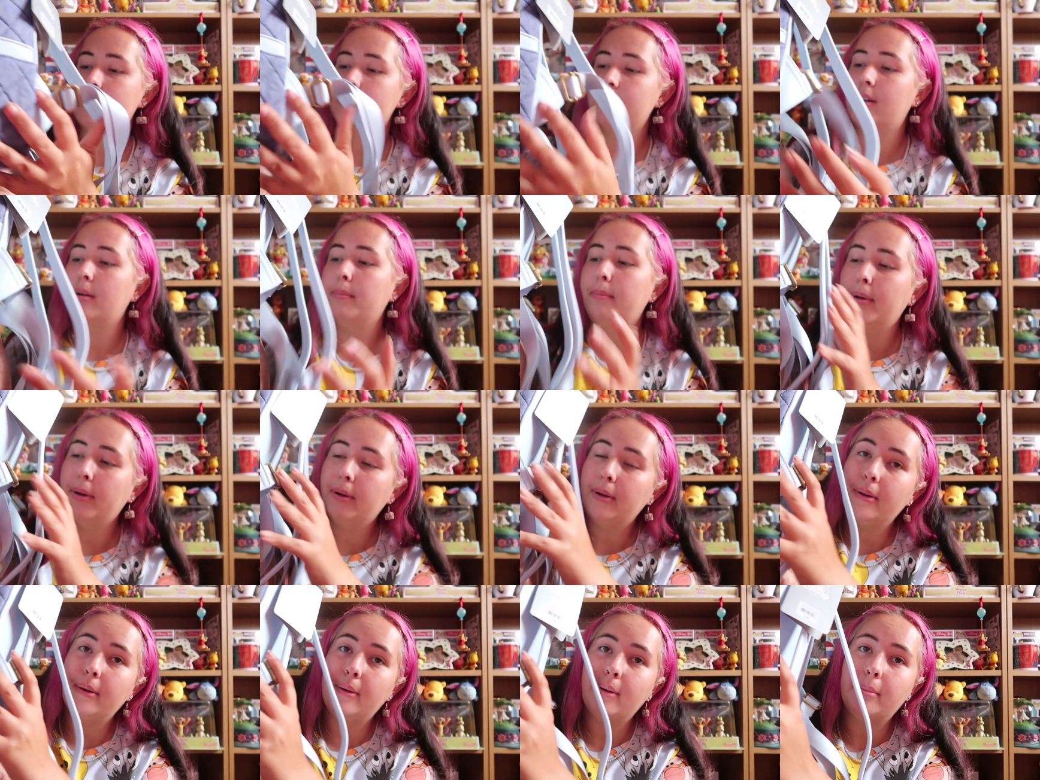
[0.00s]
got
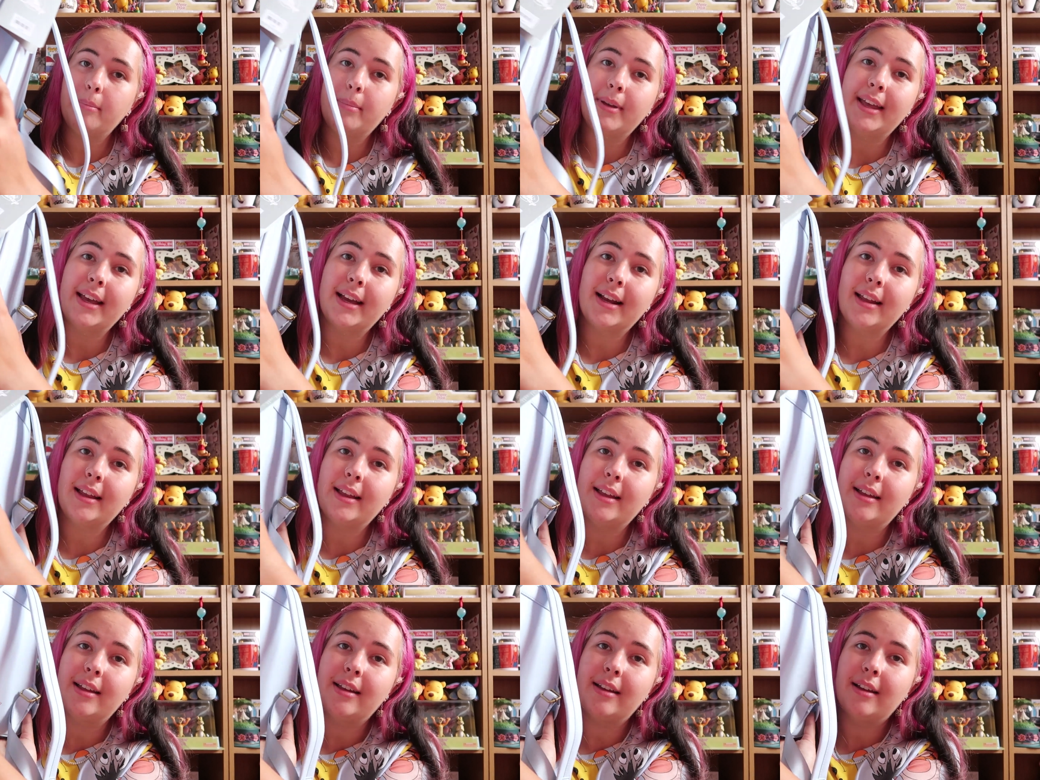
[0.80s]
Pooh and
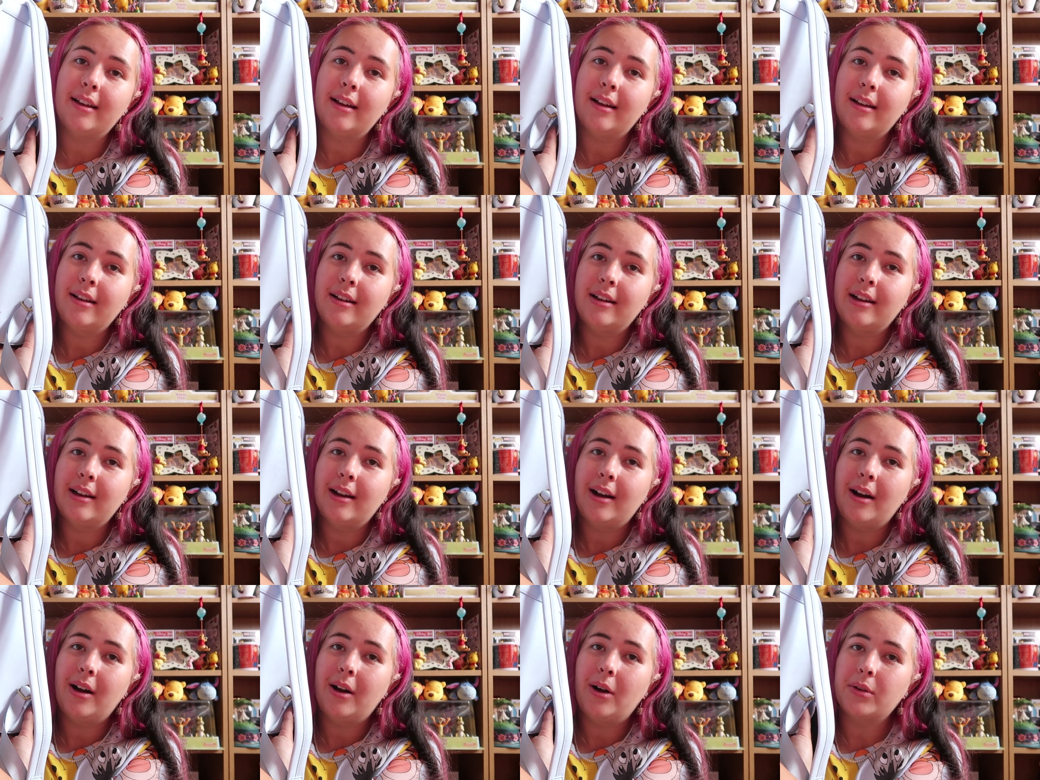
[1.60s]
Piglet
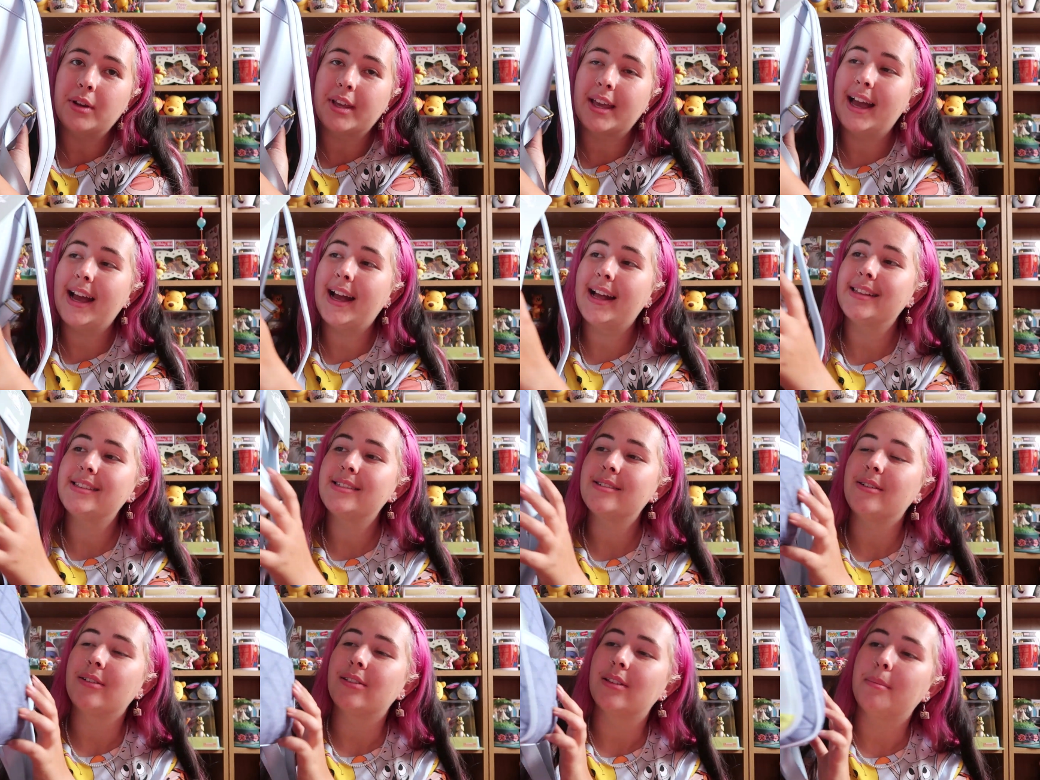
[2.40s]
holding hands
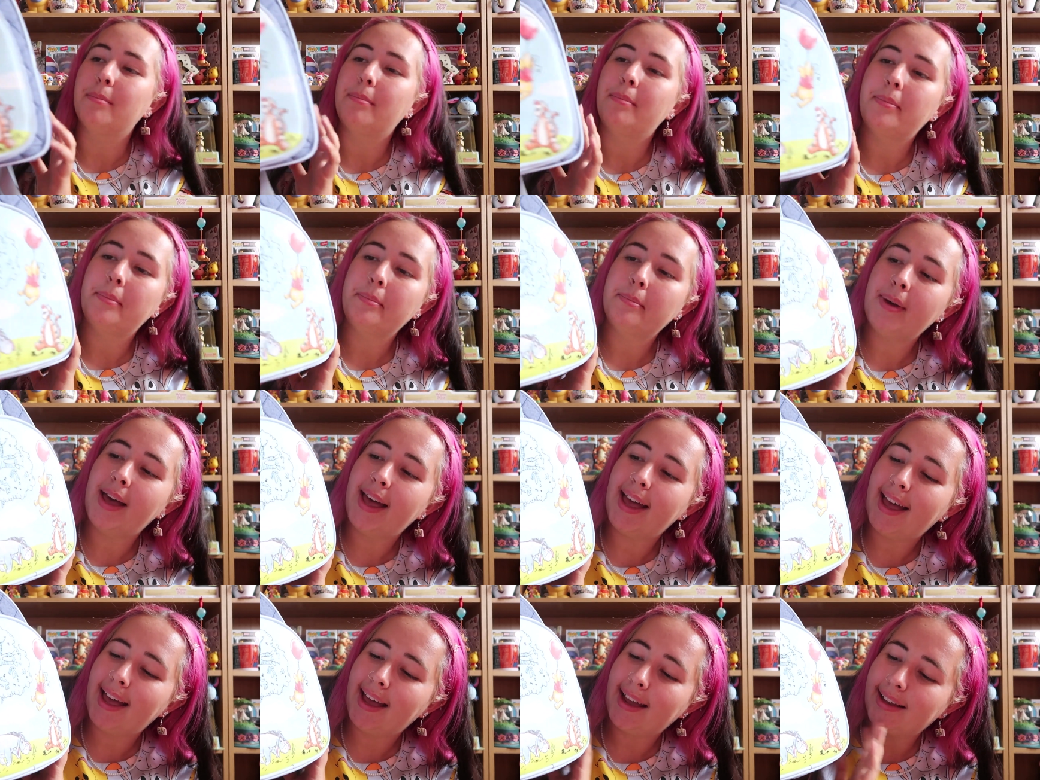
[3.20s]
on the
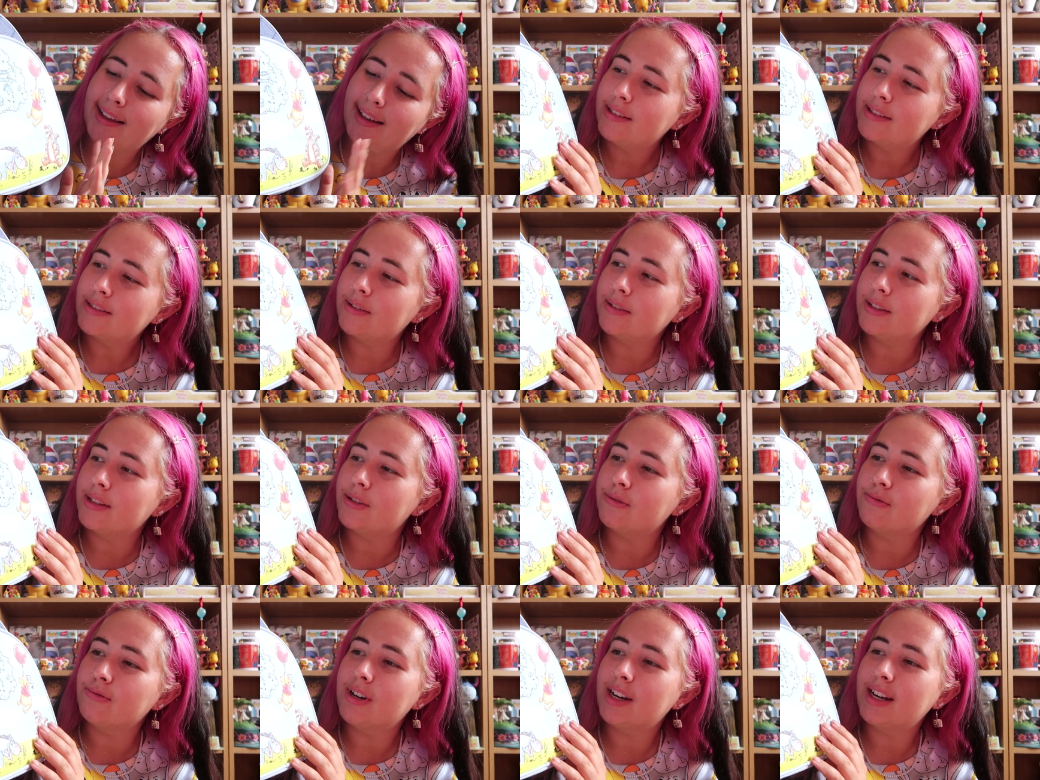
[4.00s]
back. It's got
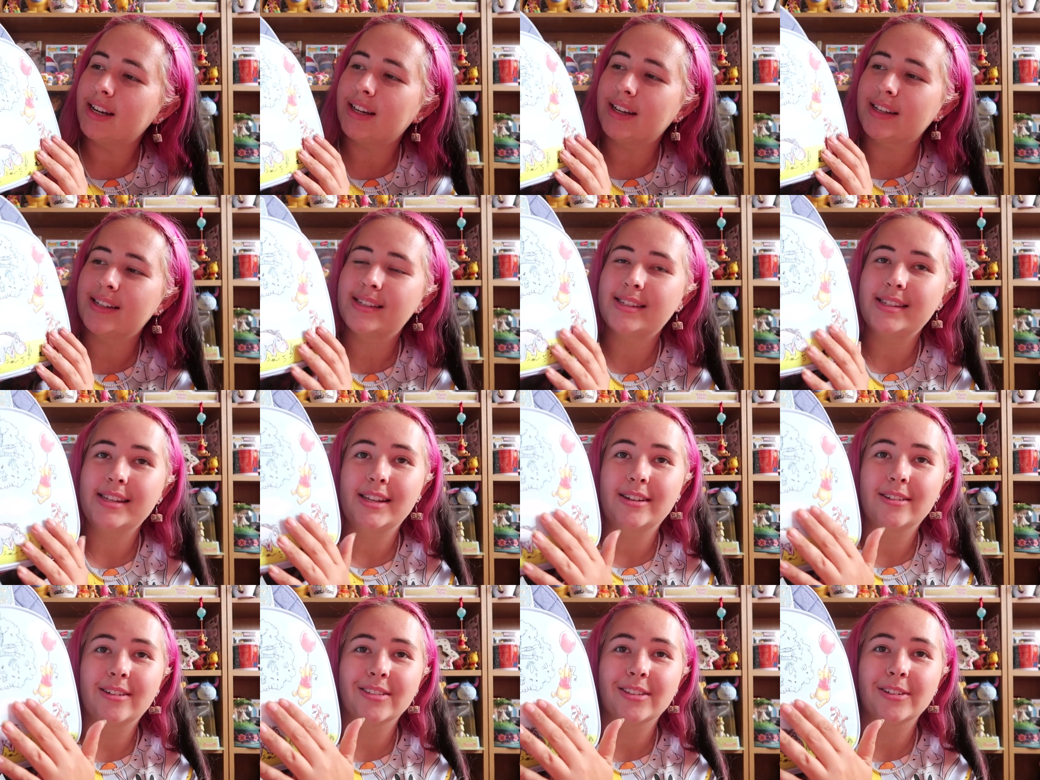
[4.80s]
this really nice
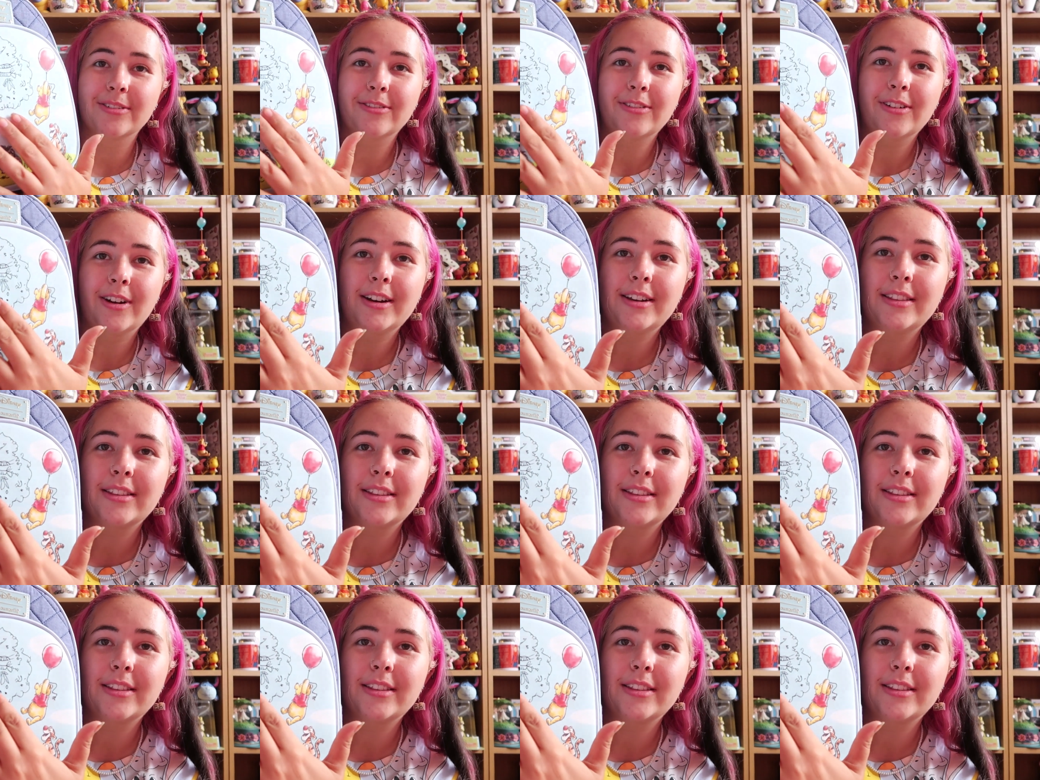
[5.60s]
scene on the front.